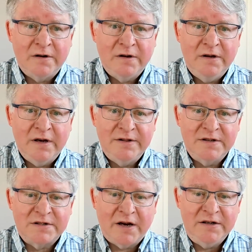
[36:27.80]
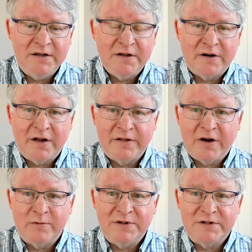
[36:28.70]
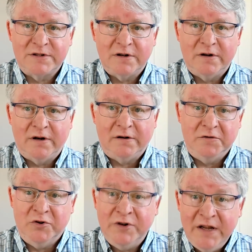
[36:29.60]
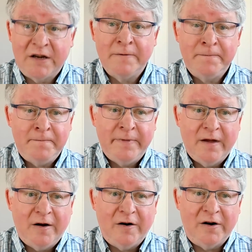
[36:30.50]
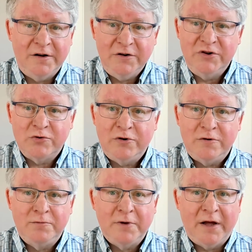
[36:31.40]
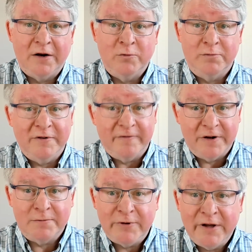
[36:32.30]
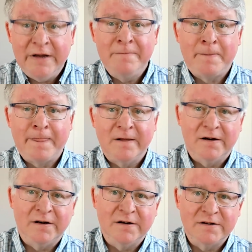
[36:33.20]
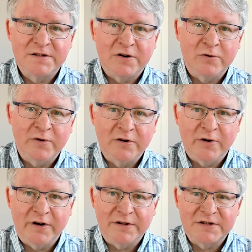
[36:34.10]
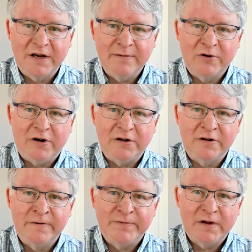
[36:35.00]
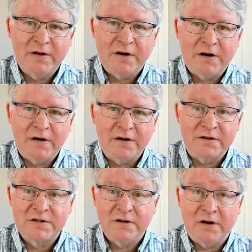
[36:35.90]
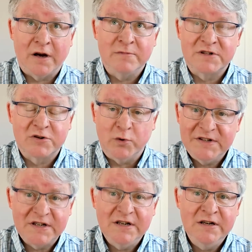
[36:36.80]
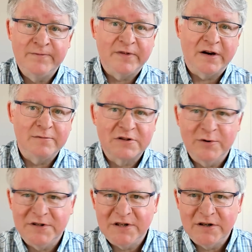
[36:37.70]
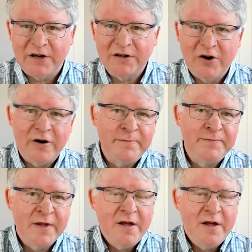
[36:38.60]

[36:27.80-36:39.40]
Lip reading: He had this idea that I thought was unique, unusual, and would be fun to play. So we created this game called I'm Squeezy, imsqueezy.com,